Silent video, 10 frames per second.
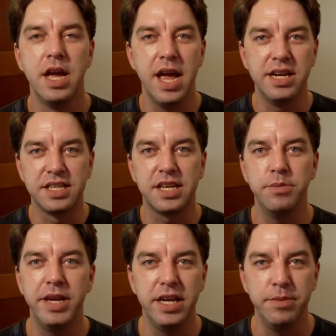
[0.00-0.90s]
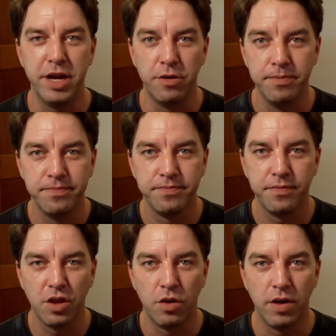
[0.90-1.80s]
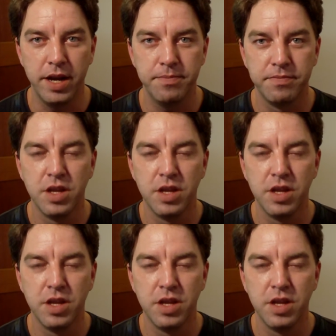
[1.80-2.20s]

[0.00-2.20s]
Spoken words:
and to send me an email. All right?